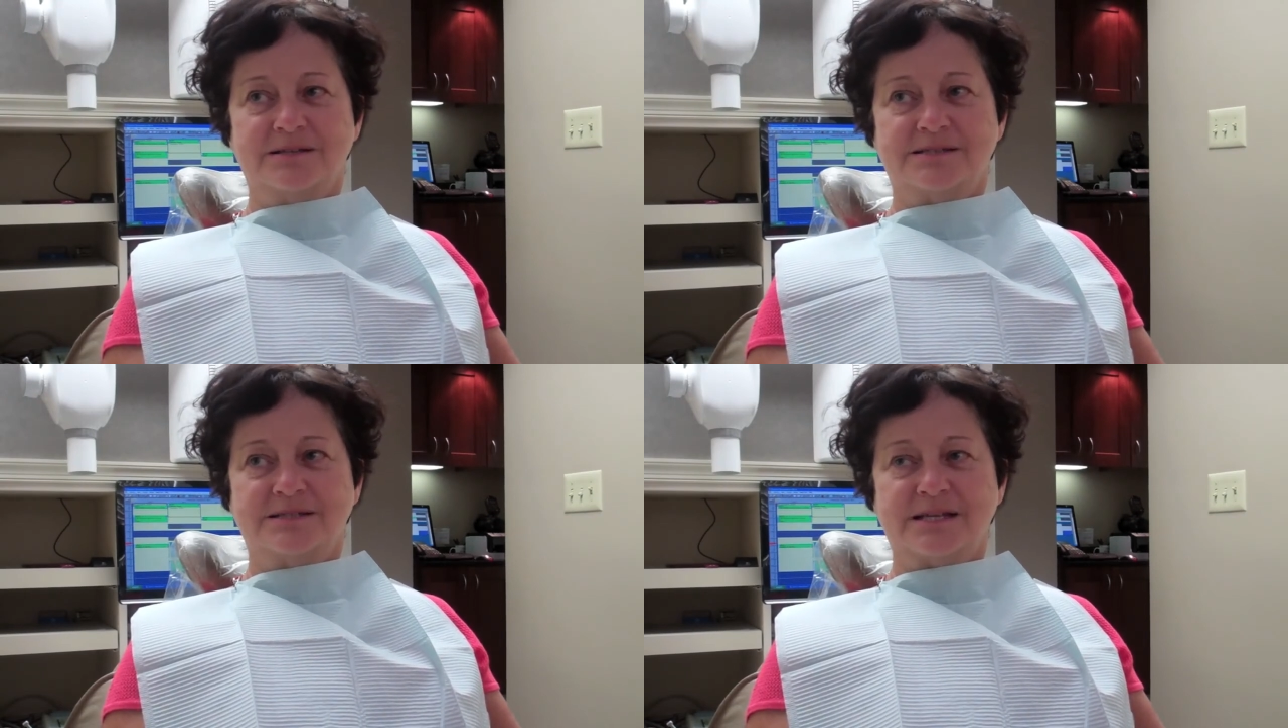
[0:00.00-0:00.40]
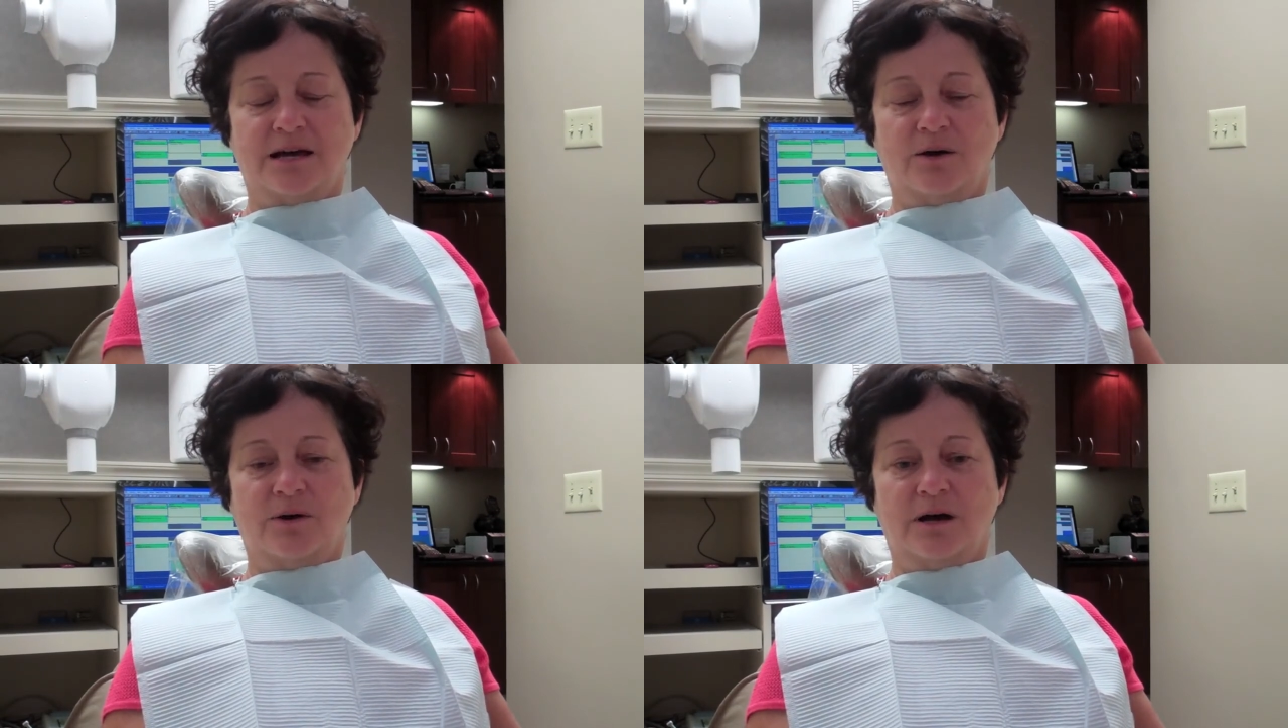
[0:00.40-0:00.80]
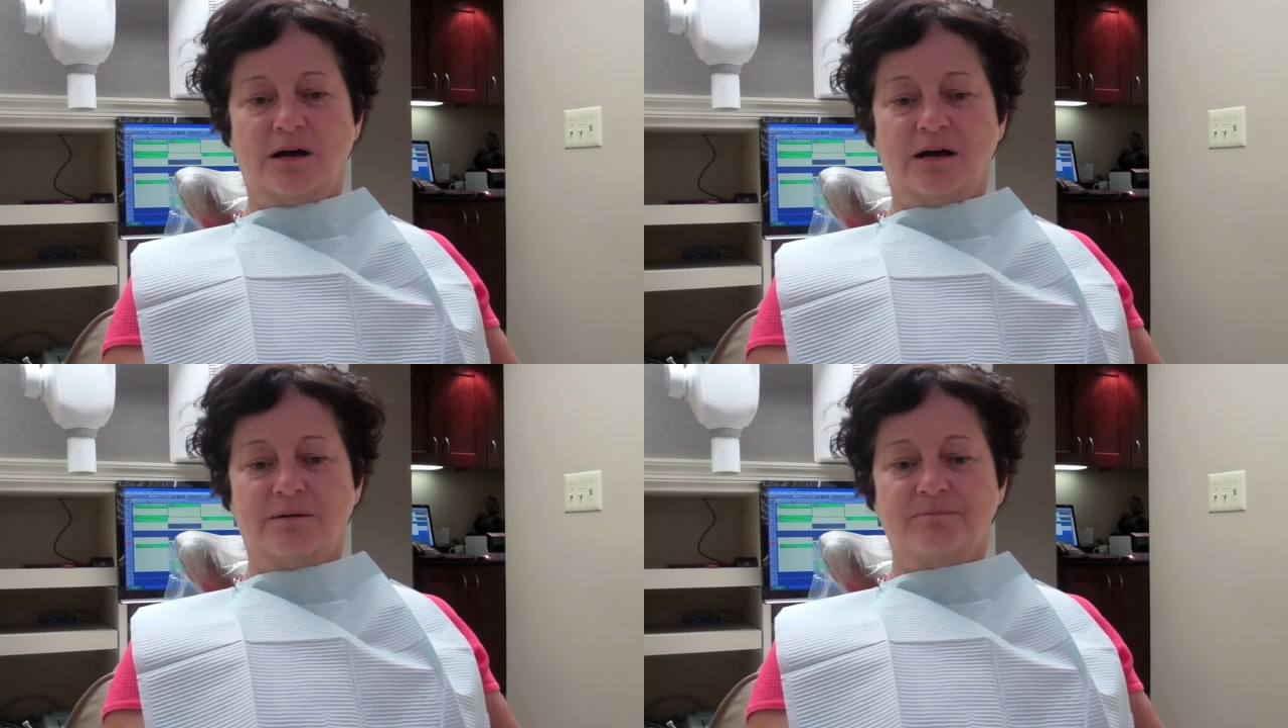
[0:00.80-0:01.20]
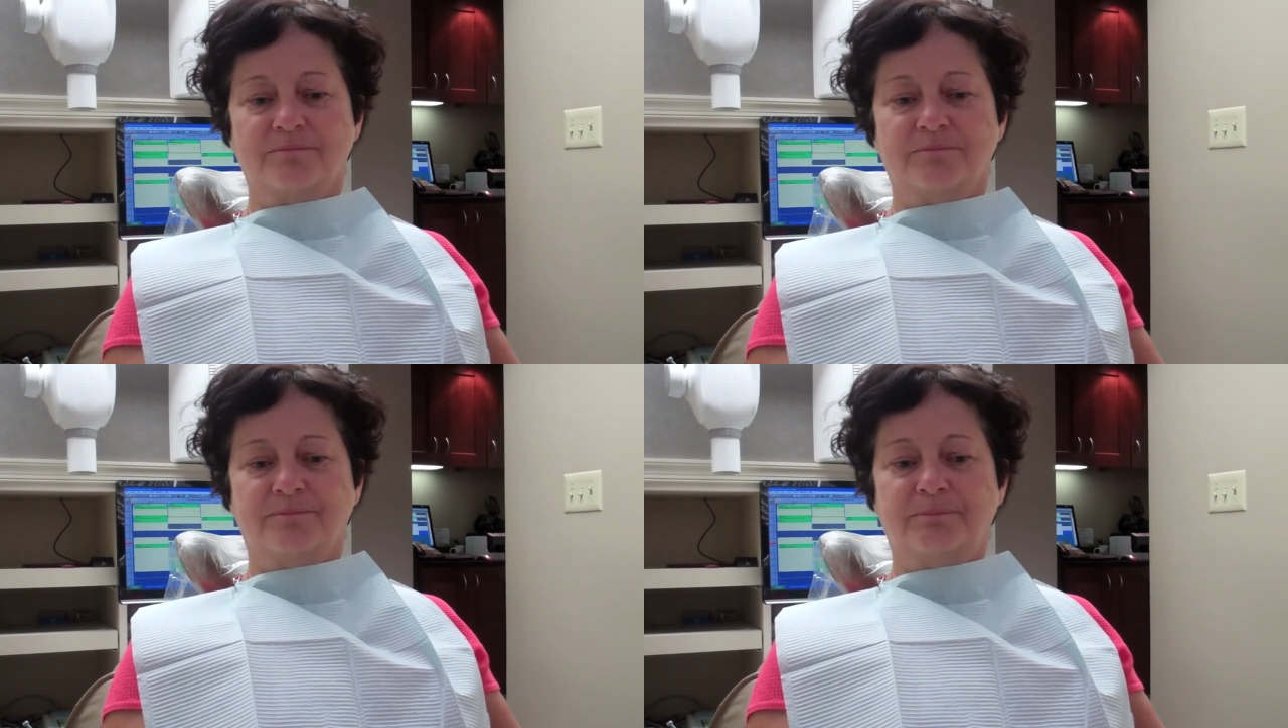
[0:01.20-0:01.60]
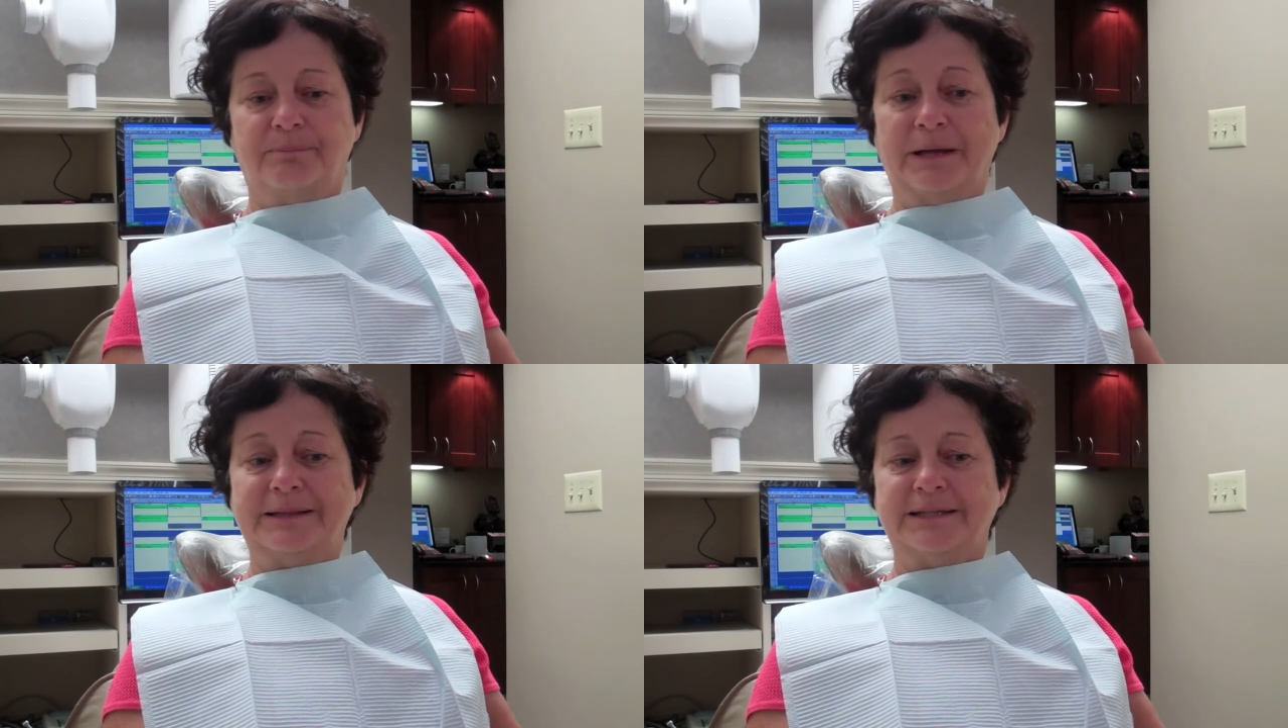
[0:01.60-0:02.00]
So,
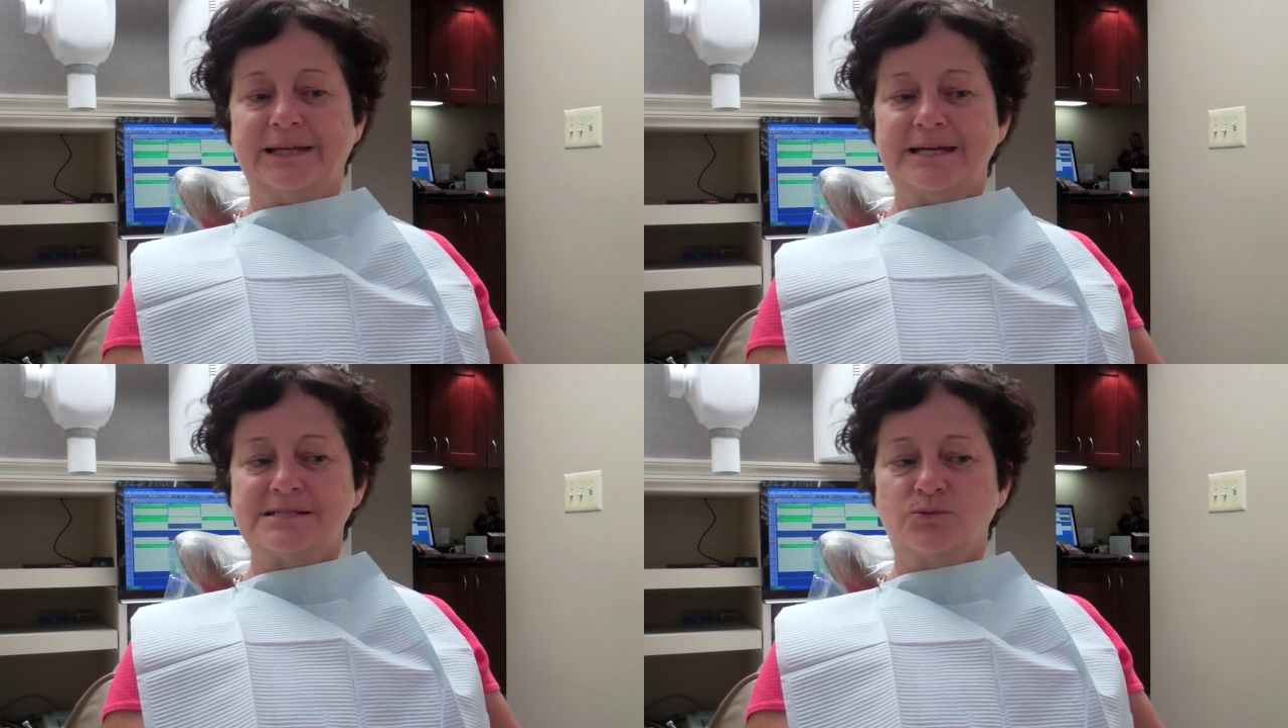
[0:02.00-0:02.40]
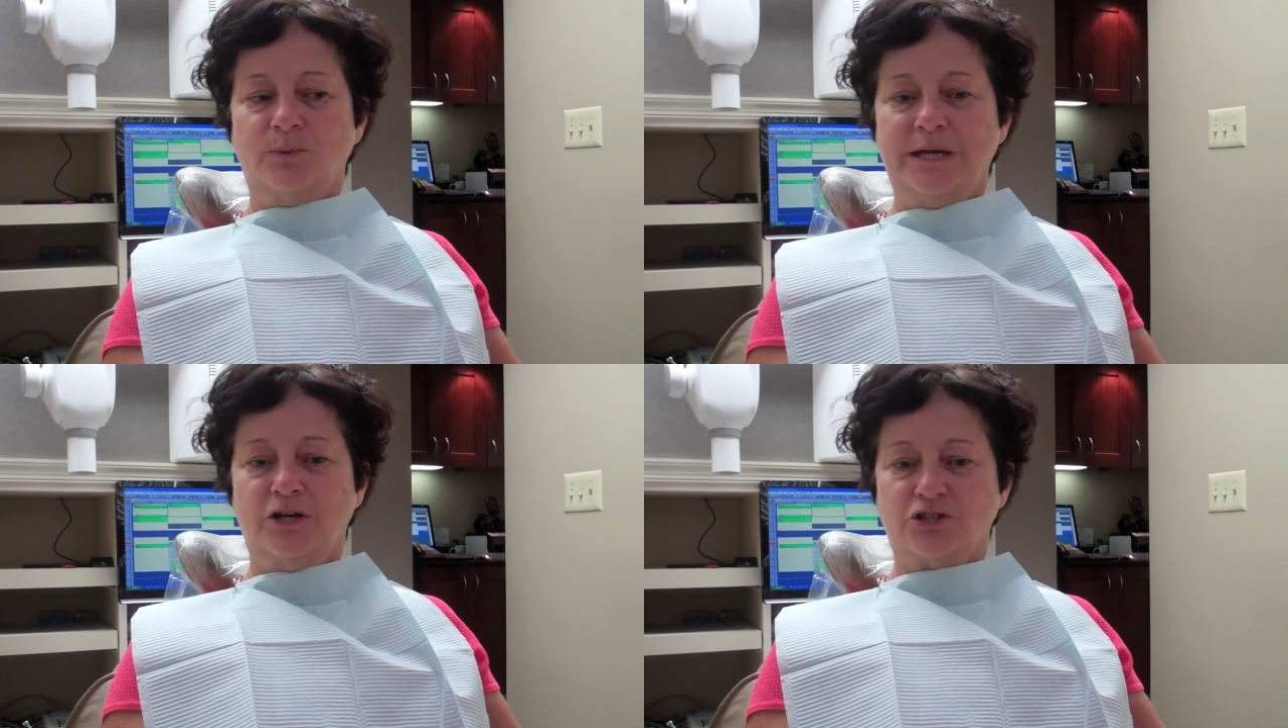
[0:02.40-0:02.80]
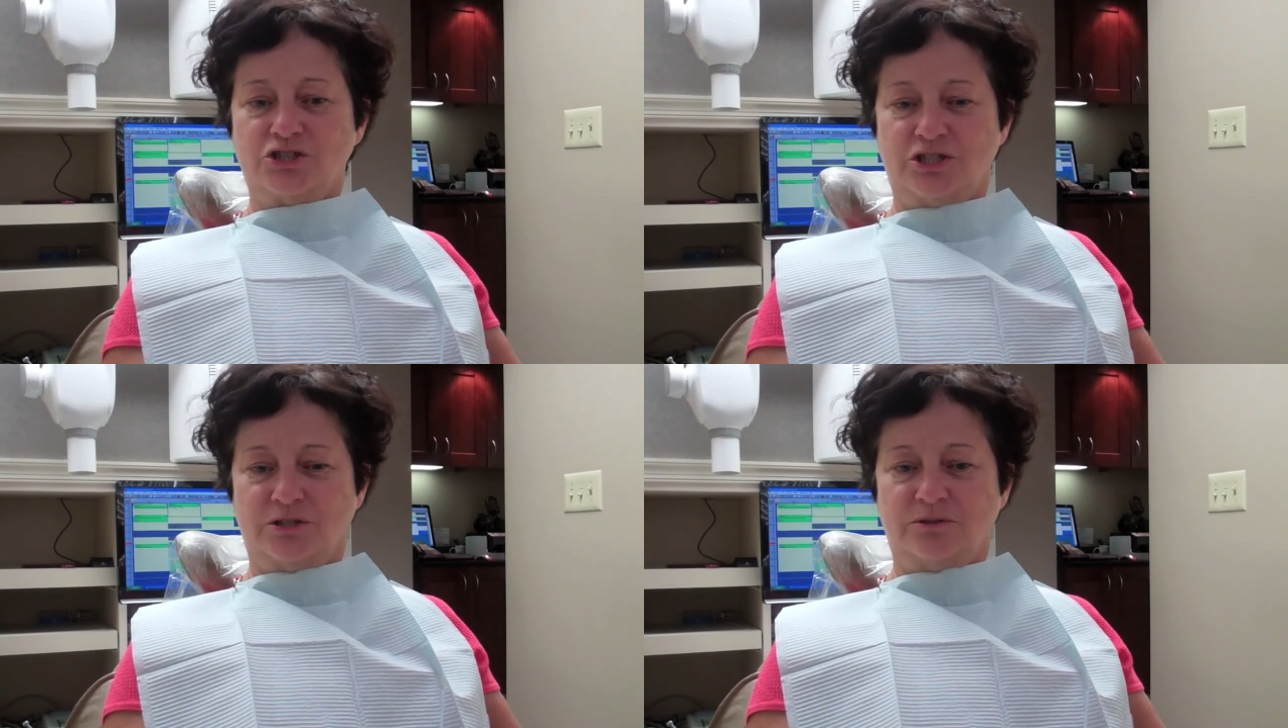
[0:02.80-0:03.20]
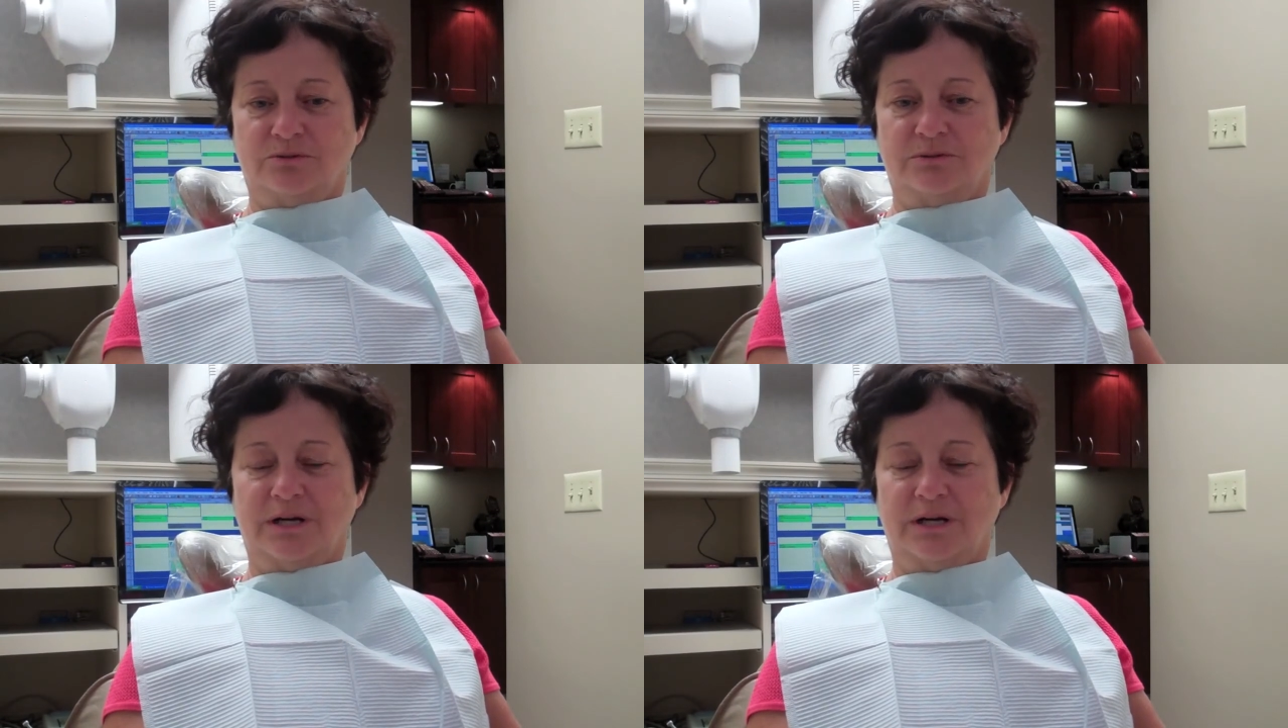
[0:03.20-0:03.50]
but the last week or two,